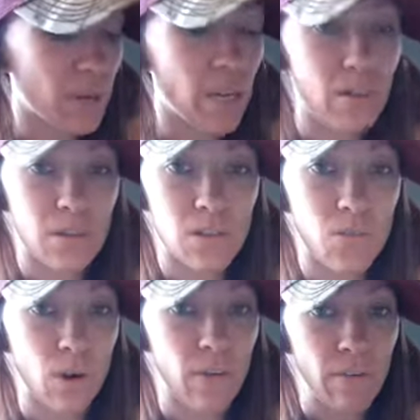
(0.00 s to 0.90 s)
regular
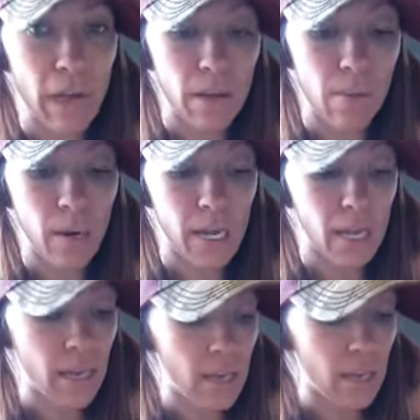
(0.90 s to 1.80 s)
forty-five calorie
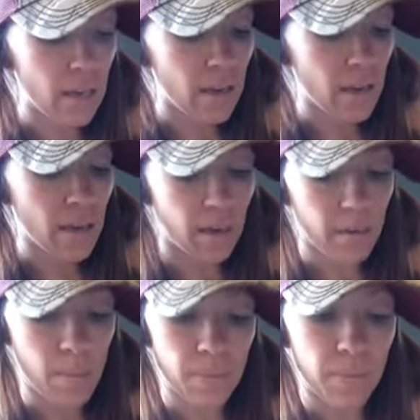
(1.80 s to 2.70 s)
bread,
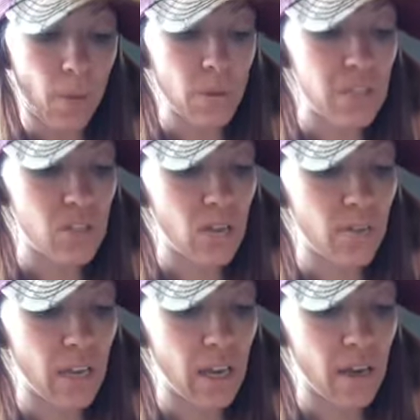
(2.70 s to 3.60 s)
um, one
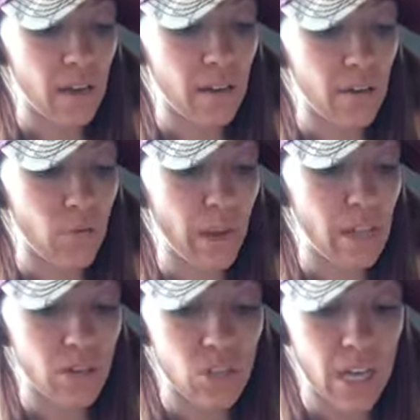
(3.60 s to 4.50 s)
serving of
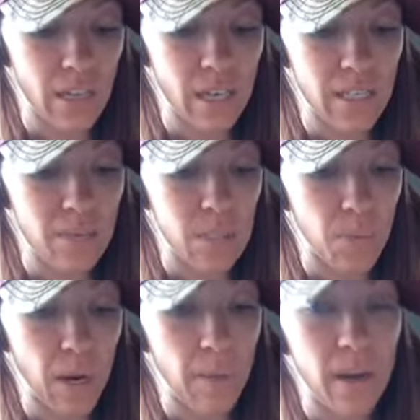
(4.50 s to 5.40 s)
regular jelly, some
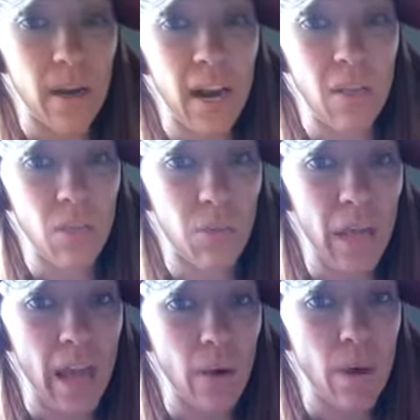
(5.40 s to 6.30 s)
spray butter, and
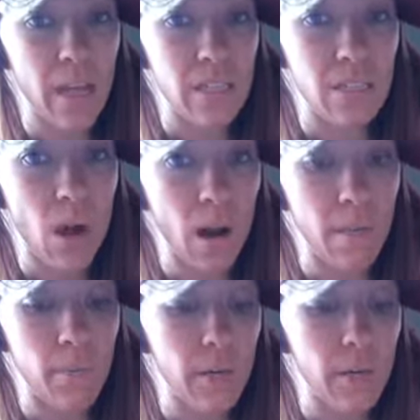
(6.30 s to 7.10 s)
three egg whites, hard